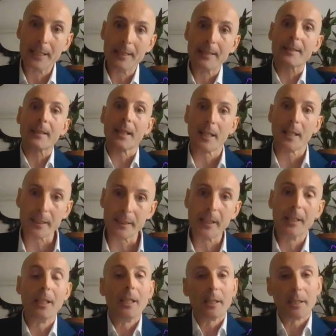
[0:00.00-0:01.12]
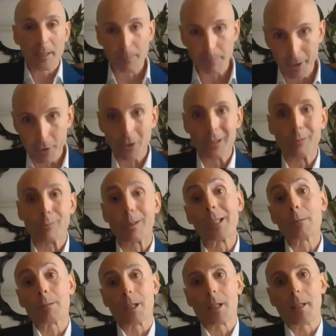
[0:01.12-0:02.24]
inside the special
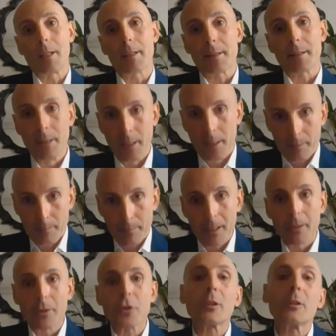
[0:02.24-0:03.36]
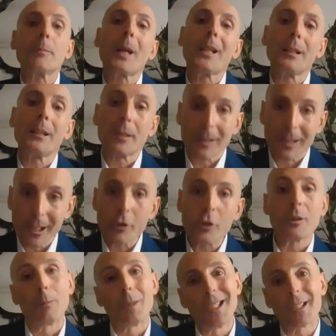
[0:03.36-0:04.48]
drawing rights managed by the
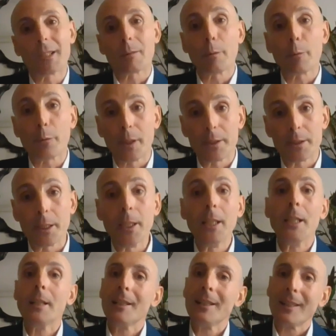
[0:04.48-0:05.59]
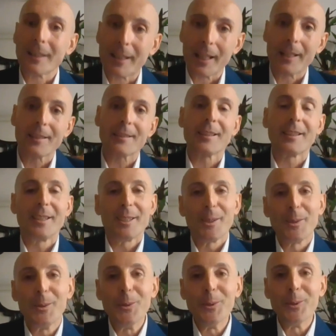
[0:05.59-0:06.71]
International Monetary Fund. Guess
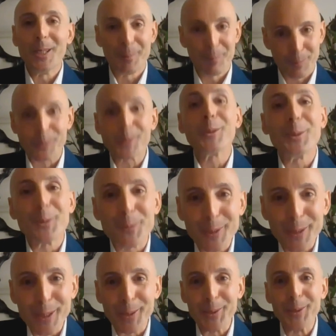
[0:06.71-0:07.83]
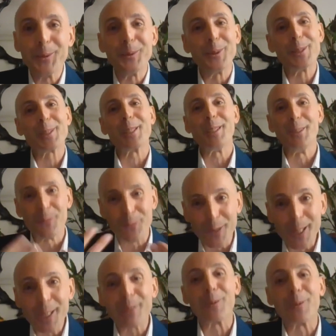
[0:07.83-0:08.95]
who approved, who was in
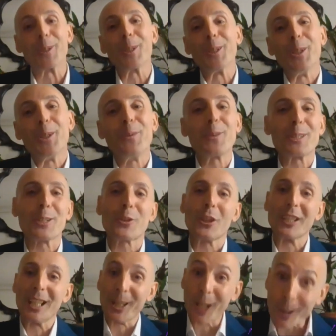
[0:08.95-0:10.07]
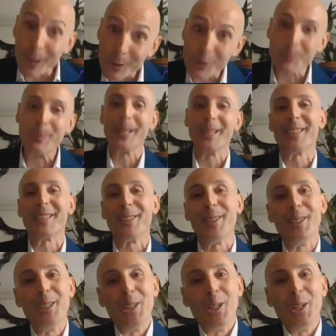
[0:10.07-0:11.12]
favor of such an enlargement